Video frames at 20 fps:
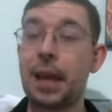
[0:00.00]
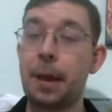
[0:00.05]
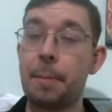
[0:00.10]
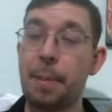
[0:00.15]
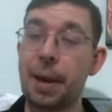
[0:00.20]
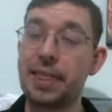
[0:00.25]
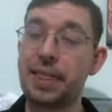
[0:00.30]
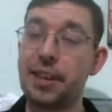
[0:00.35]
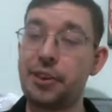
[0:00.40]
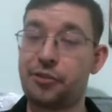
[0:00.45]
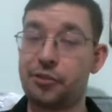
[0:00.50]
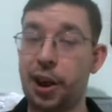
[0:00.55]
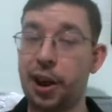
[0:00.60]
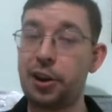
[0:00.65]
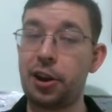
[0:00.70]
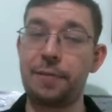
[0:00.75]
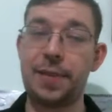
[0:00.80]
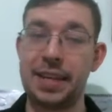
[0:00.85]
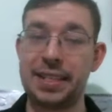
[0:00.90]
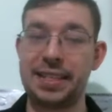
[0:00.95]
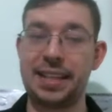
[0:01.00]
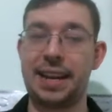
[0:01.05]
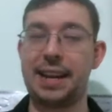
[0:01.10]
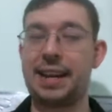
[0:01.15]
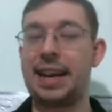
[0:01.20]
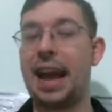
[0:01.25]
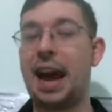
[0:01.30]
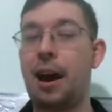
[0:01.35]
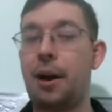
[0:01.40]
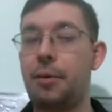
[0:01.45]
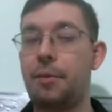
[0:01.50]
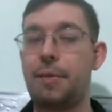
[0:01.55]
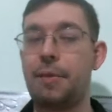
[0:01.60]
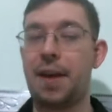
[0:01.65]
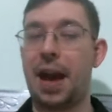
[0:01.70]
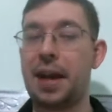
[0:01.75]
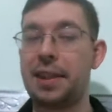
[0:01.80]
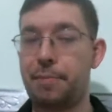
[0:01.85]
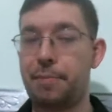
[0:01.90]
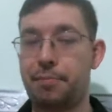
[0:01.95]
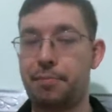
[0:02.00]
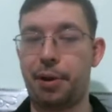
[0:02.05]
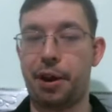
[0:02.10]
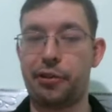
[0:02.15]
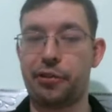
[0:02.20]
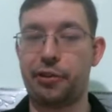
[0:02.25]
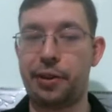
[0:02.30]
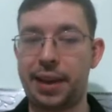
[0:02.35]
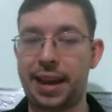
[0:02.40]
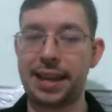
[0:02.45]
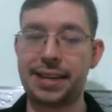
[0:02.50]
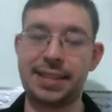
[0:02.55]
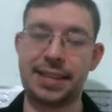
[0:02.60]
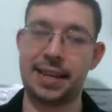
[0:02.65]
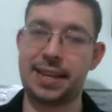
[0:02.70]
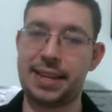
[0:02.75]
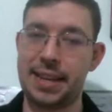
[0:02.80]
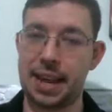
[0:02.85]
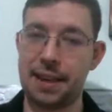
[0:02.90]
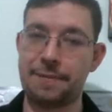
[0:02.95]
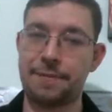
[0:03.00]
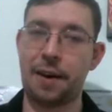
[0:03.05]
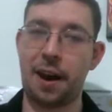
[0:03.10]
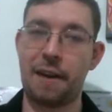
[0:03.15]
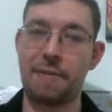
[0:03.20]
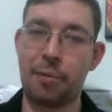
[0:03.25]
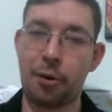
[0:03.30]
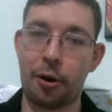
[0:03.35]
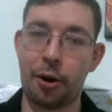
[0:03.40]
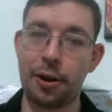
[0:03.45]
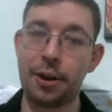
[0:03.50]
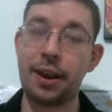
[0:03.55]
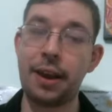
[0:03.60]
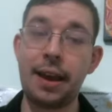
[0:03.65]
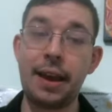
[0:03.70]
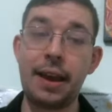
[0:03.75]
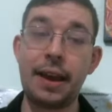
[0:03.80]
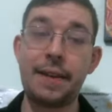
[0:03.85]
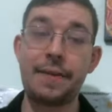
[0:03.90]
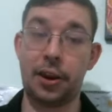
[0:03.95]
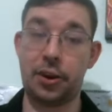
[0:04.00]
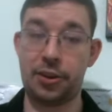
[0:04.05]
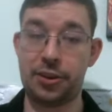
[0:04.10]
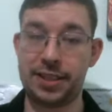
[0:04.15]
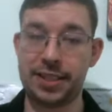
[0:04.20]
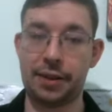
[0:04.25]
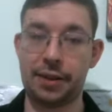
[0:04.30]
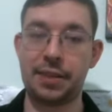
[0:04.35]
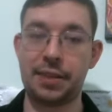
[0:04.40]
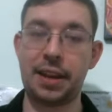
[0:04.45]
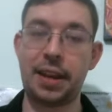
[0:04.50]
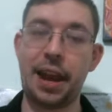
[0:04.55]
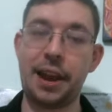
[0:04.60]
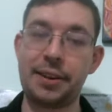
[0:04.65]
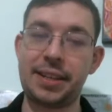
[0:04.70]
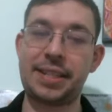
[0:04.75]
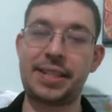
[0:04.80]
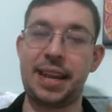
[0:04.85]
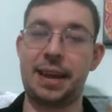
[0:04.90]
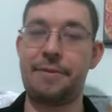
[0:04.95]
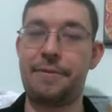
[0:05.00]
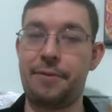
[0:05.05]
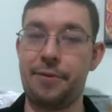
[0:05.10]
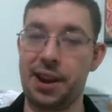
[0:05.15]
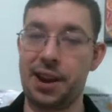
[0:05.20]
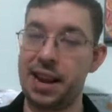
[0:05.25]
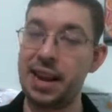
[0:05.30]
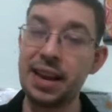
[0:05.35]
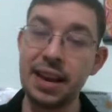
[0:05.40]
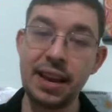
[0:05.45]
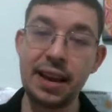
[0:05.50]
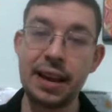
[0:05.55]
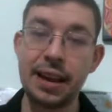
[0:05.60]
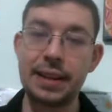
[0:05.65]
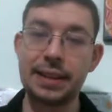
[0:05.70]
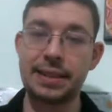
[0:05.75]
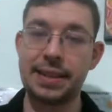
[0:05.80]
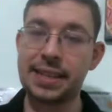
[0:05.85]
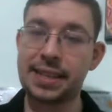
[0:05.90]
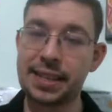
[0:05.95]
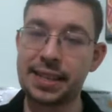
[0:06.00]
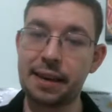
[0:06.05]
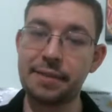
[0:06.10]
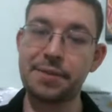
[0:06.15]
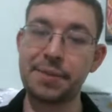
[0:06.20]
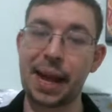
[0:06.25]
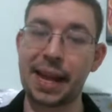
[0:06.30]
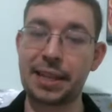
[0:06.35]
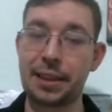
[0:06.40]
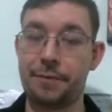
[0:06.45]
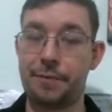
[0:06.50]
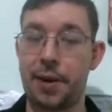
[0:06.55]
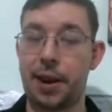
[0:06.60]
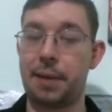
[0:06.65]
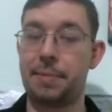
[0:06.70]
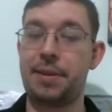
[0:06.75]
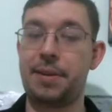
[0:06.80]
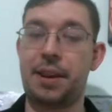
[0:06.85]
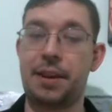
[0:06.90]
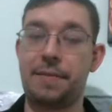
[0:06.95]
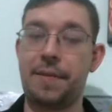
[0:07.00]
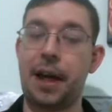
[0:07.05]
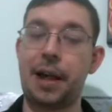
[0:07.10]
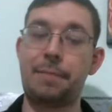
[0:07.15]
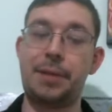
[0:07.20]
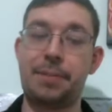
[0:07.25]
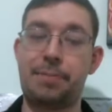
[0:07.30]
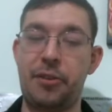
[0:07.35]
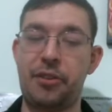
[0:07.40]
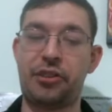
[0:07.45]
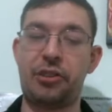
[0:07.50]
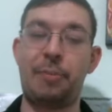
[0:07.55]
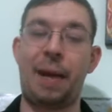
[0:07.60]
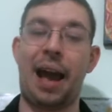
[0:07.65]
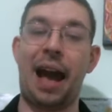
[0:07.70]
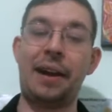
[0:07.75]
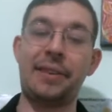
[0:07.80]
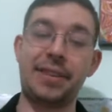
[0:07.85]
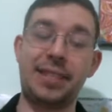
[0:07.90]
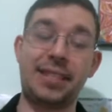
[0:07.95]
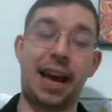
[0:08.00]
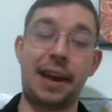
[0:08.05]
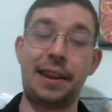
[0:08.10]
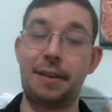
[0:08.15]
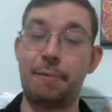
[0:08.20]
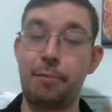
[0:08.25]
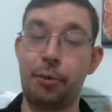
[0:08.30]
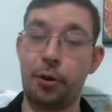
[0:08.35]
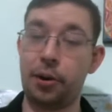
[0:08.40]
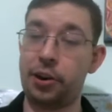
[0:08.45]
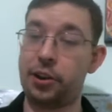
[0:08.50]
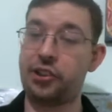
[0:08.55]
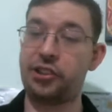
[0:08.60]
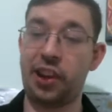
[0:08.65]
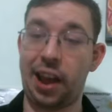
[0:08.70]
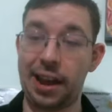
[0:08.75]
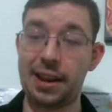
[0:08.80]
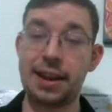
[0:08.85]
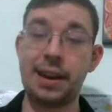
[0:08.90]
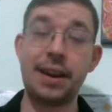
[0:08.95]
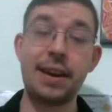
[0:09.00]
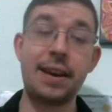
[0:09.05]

But the trade-off is that now, without the pressure against the d5 pawn that you see with the knight on c3, this gives black the freedom to develop his bishop outside the pawn chain.